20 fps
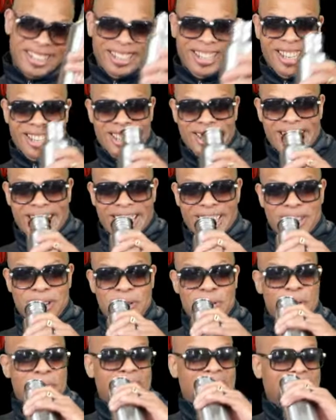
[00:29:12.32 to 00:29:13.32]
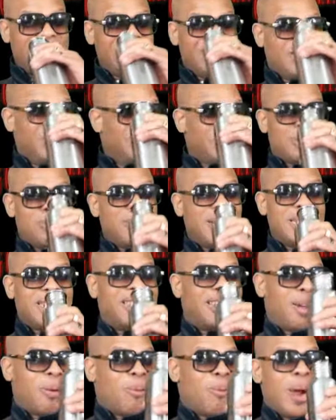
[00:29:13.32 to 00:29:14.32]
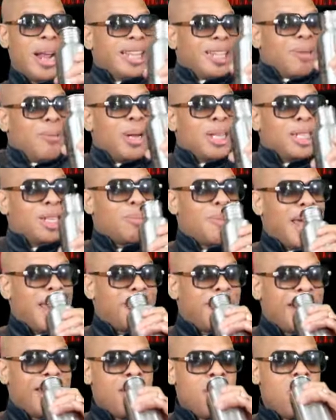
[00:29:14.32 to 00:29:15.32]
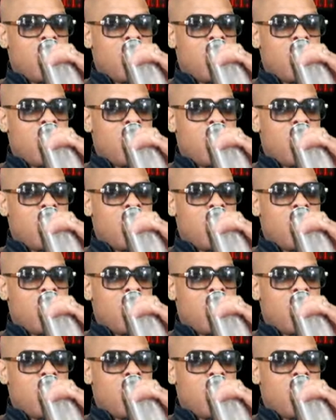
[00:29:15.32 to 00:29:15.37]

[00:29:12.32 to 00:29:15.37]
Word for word: Nothing like a little wireless juice mixer. Wet the whistle, baby.